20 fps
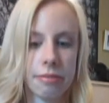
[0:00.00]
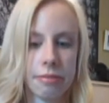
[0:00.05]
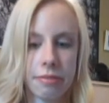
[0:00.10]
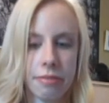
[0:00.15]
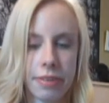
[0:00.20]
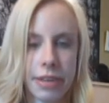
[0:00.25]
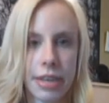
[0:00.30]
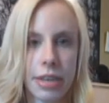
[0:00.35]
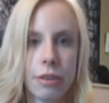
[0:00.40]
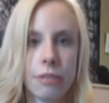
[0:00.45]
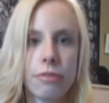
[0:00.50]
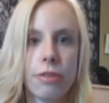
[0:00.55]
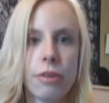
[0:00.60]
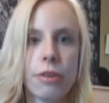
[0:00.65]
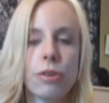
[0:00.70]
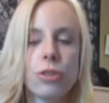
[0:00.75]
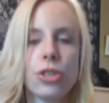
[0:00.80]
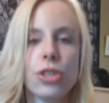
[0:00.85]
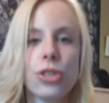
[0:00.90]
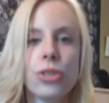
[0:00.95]
video
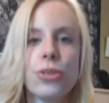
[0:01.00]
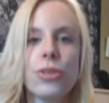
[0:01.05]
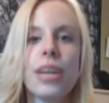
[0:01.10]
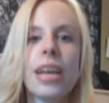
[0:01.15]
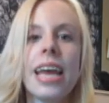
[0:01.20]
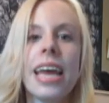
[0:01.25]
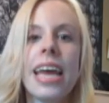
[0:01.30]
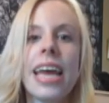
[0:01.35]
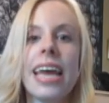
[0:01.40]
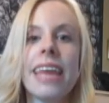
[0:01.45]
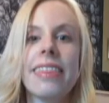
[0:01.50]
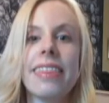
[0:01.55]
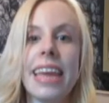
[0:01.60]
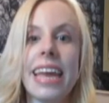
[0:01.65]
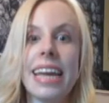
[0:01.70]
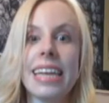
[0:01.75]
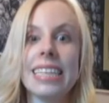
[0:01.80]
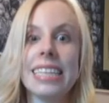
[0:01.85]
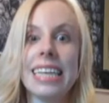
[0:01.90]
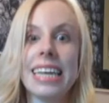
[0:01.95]
photo shoot,
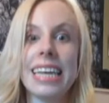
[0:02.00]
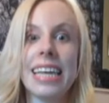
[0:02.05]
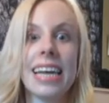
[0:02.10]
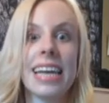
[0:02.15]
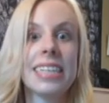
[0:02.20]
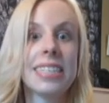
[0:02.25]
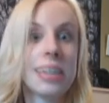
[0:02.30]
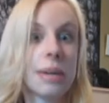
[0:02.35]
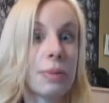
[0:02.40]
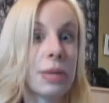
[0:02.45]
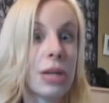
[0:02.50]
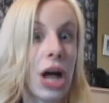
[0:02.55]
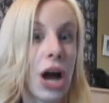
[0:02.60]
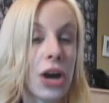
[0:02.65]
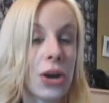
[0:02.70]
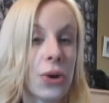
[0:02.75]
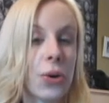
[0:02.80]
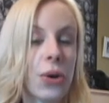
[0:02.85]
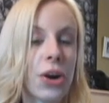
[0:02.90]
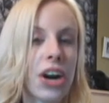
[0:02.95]
they did a double
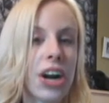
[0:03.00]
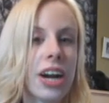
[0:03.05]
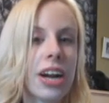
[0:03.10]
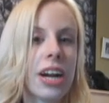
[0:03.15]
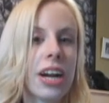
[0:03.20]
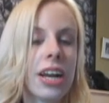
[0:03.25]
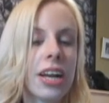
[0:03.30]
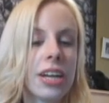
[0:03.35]
encore.